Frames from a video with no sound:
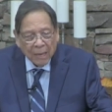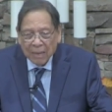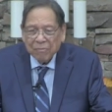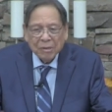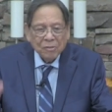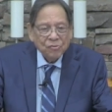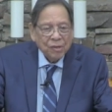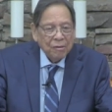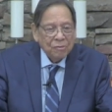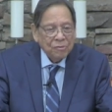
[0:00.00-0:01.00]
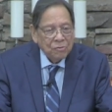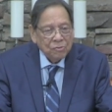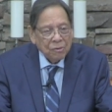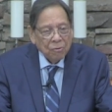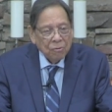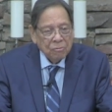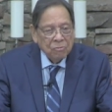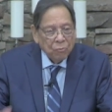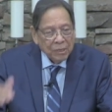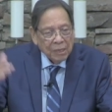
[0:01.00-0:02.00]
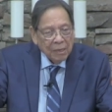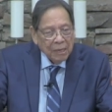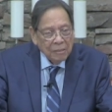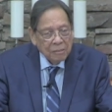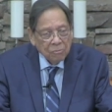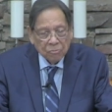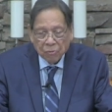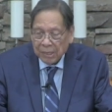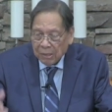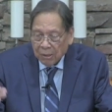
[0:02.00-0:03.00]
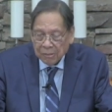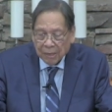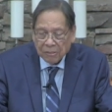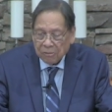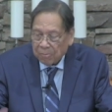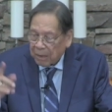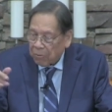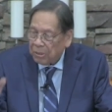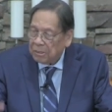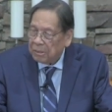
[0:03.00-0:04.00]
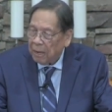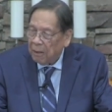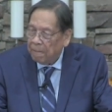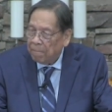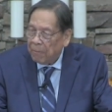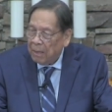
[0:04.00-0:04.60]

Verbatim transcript: Even in sales, years ago, 20 leads, 20 contacts to make one sale.